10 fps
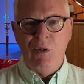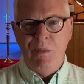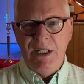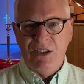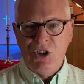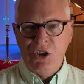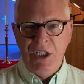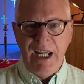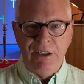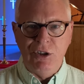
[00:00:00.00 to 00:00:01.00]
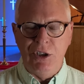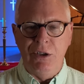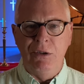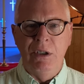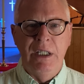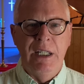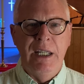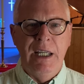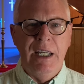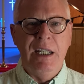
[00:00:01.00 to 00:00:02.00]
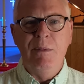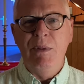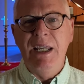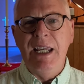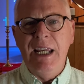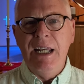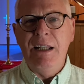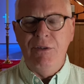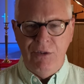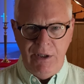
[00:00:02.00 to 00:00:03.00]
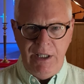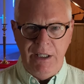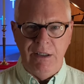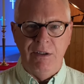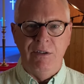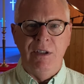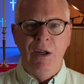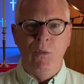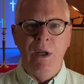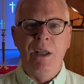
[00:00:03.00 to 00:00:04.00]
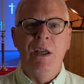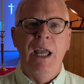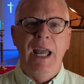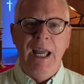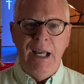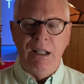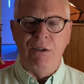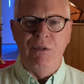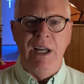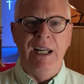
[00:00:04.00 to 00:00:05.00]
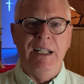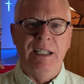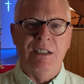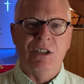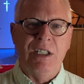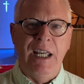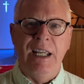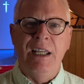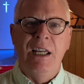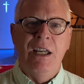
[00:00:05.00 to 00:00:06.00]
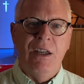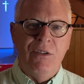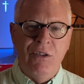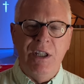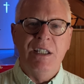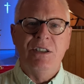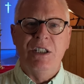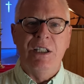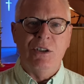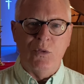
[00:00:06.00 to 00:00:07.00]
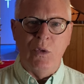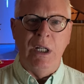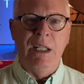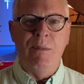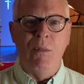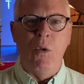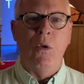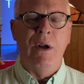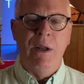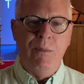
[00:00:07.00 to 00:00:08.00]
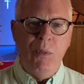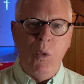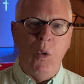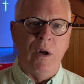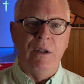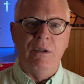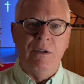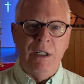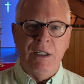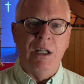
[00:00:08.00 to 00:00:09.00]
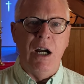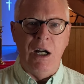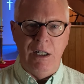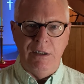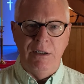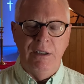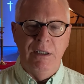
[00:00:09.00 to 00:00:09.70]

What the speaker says: to be a statue. It can be anything that we elevate and say, this is really more important than God.